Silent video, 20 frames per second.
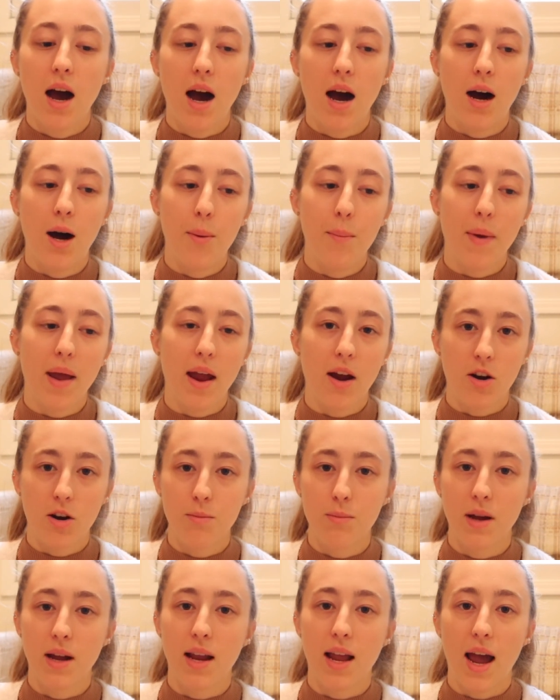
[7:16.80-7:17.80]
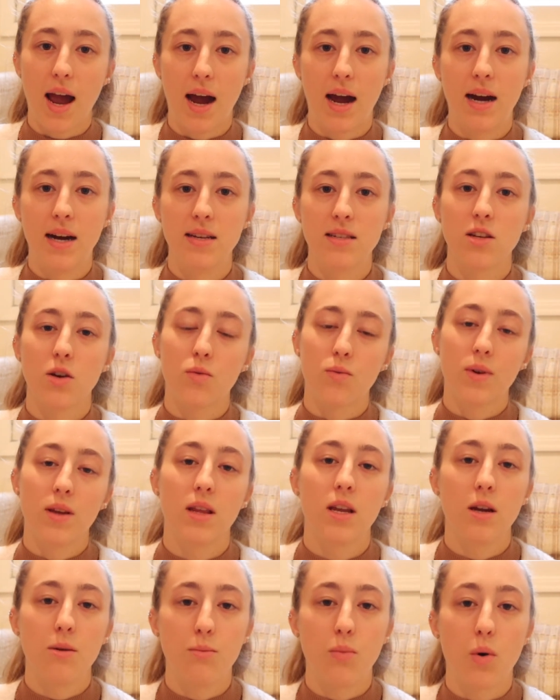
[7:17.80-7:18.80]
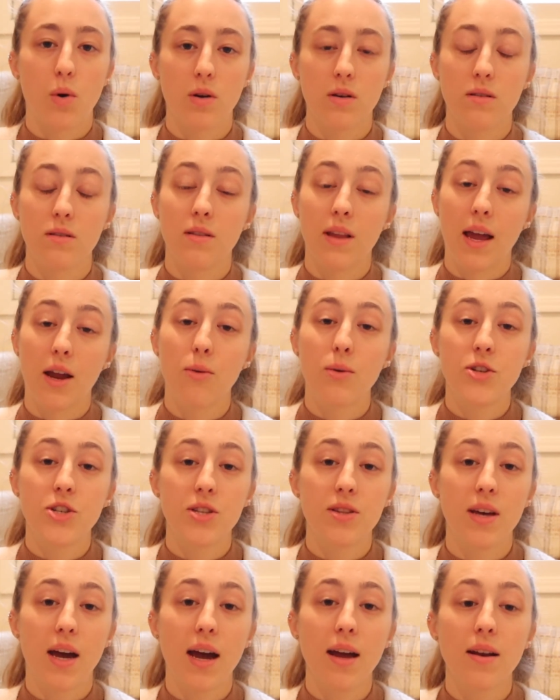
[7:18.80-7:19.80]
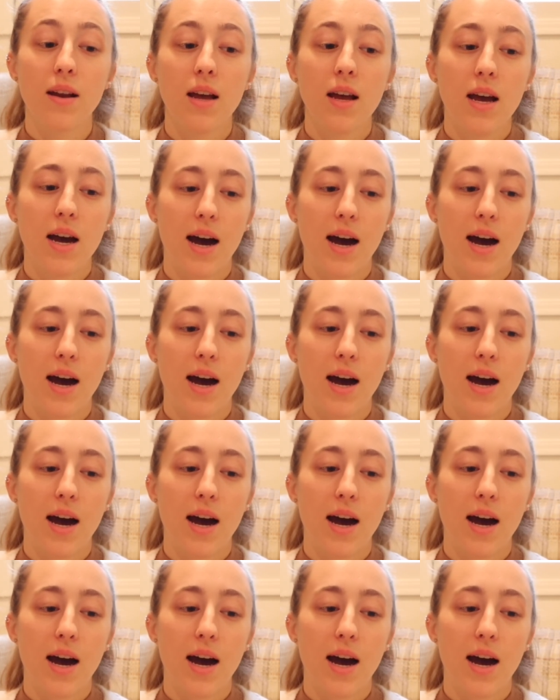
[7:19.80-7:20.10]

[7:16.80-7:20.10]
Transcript: Arabic as a really important language in that,